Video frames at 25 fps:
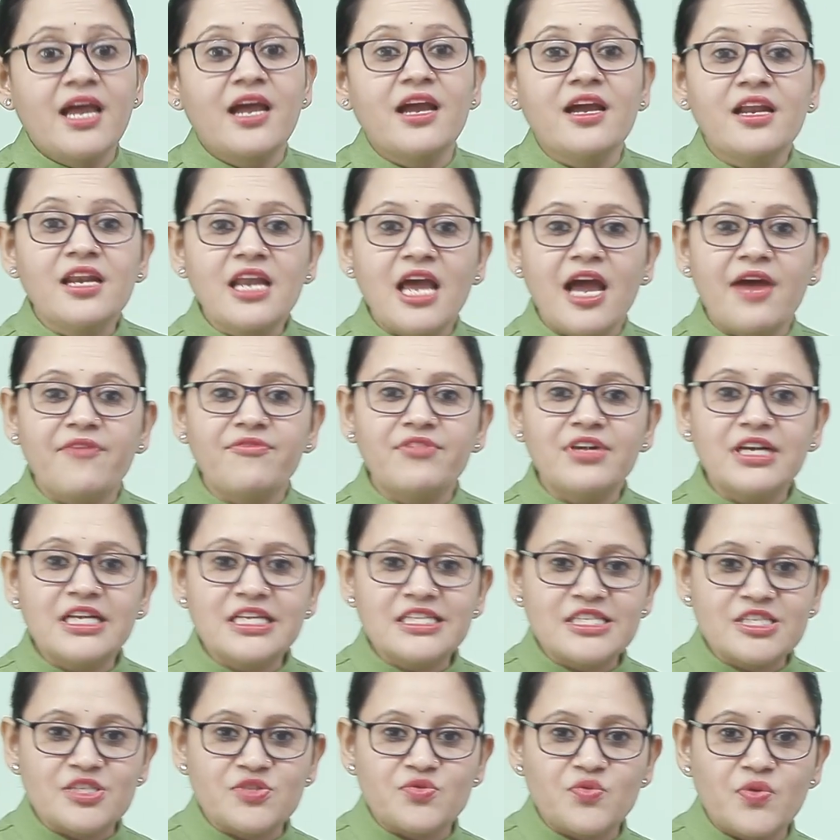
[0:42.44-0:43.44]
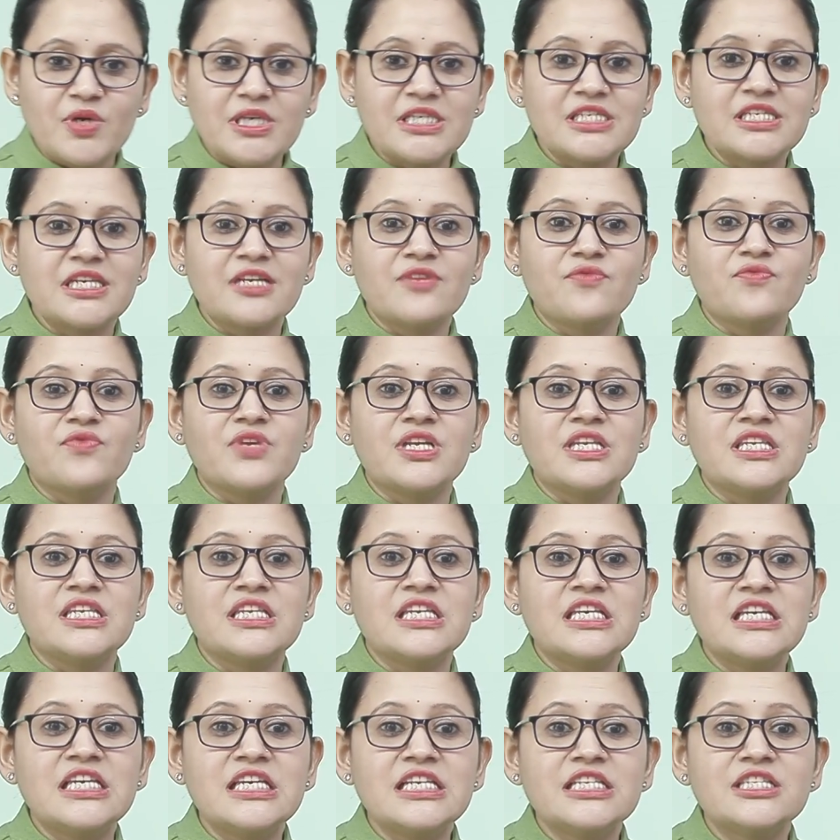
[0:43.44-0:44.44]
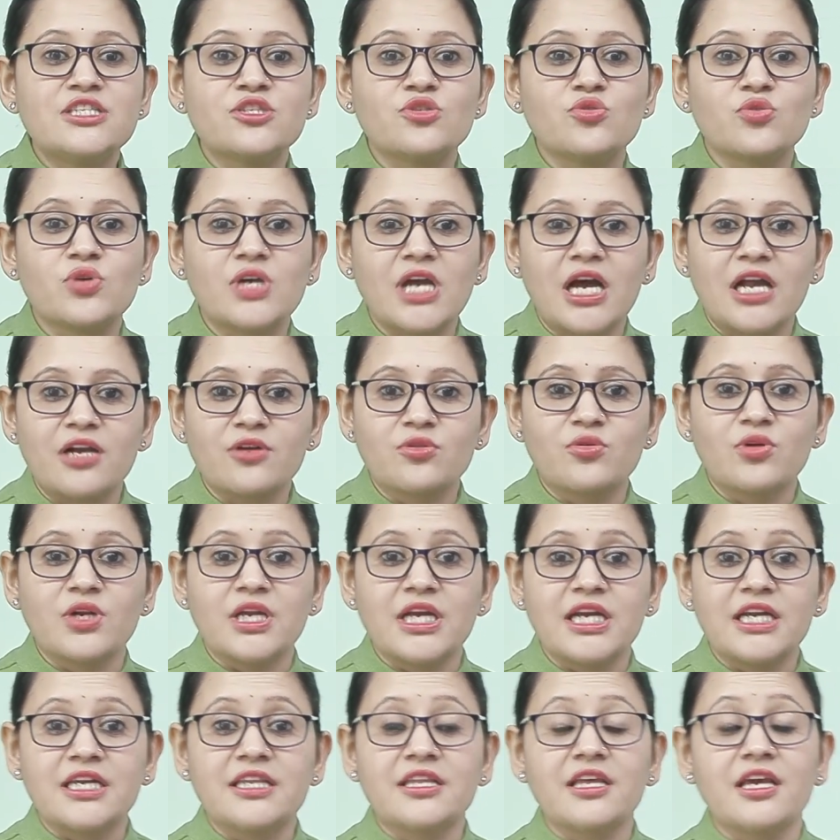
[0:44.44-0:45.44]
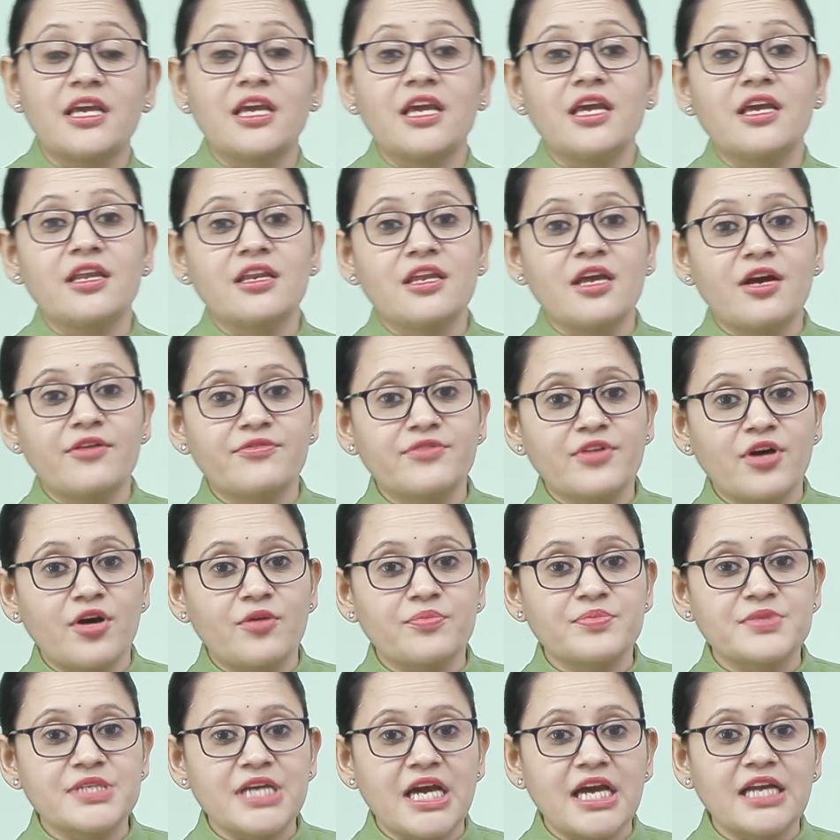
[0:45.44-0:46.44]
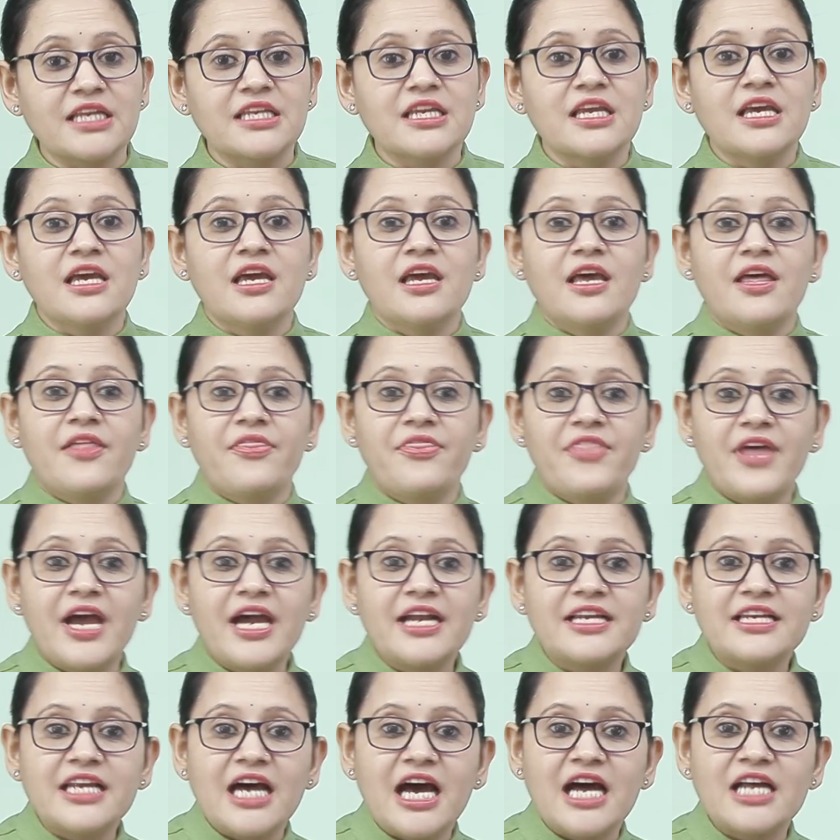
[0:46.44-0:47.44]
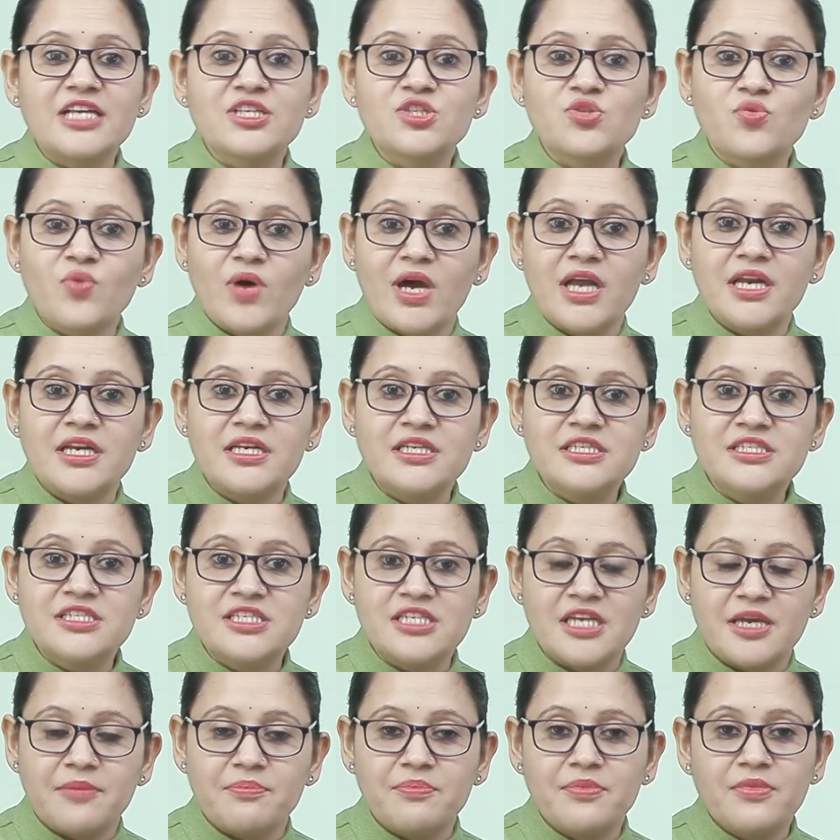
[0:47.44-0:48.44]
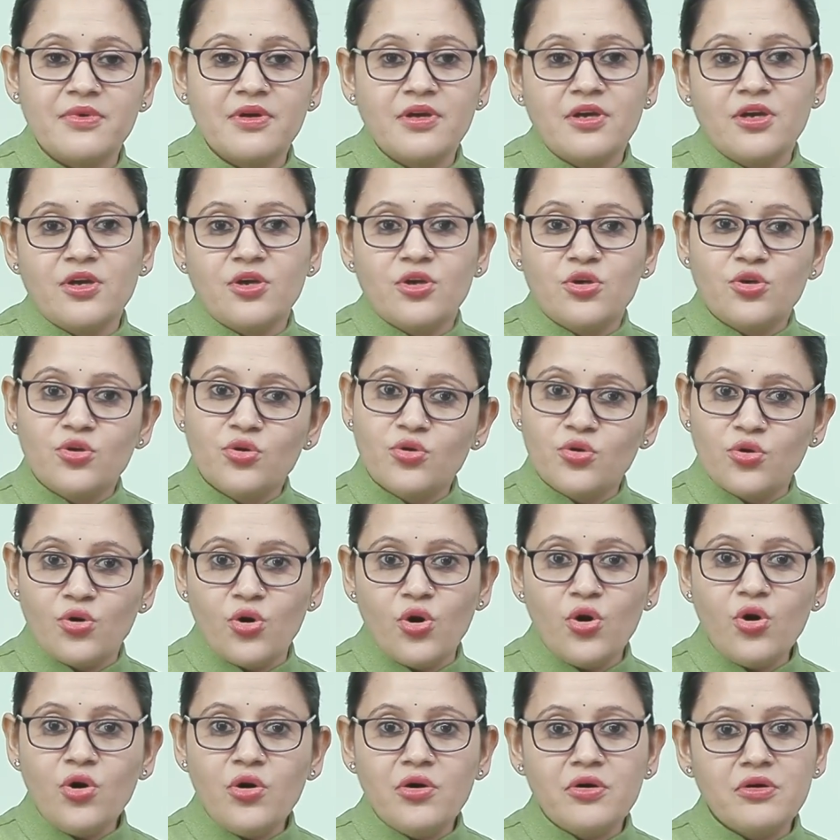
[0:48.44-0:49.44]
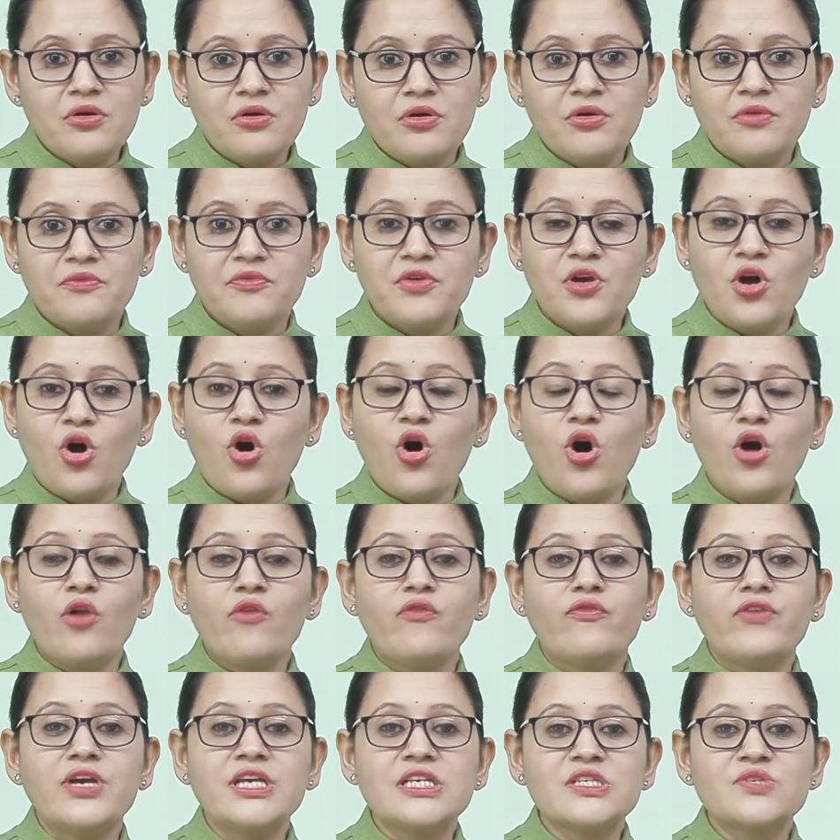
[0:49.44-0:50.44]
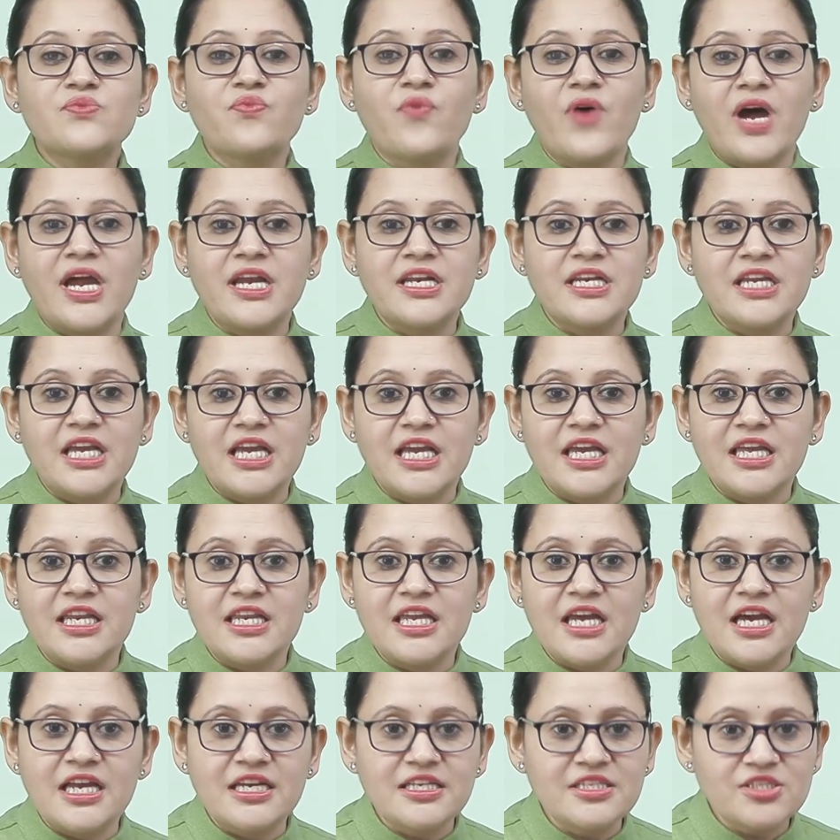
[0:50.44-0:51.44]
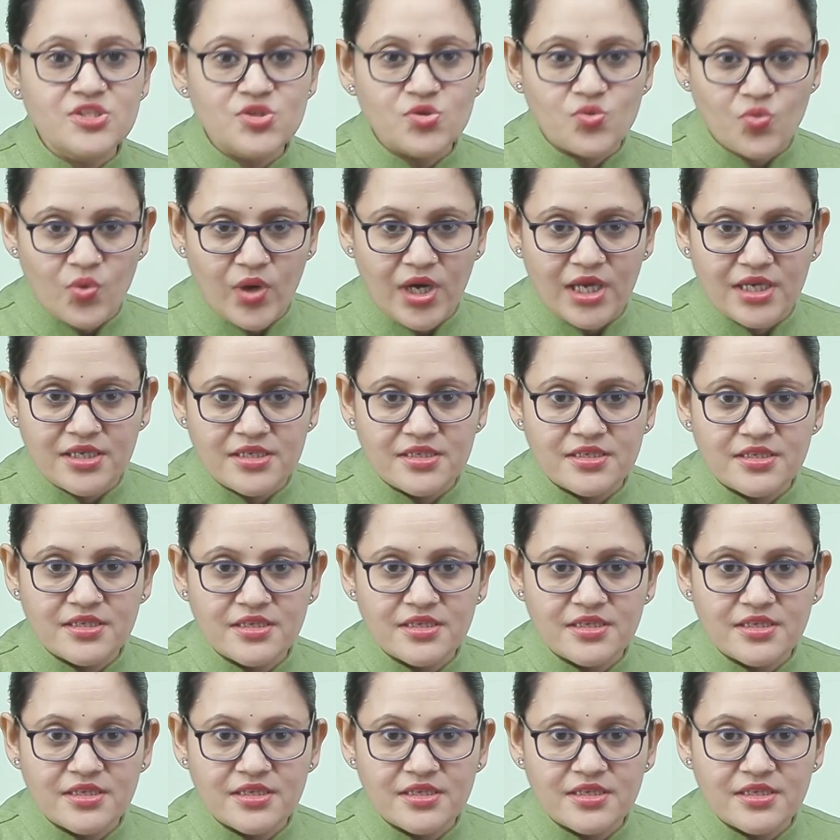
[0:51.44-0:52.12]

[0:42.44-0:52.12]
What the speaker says: In everyday situation, we need to calculate the area of the object that are square in shape. You know, we always find area in square.